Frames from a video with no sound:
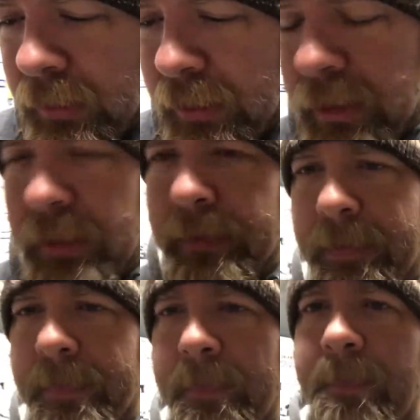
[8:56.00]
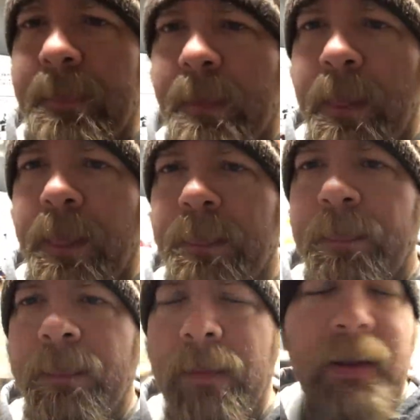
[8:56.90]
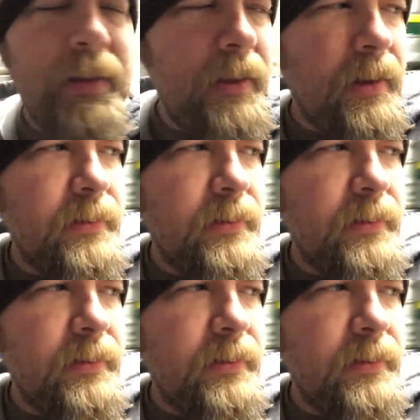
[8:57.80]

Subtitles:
and then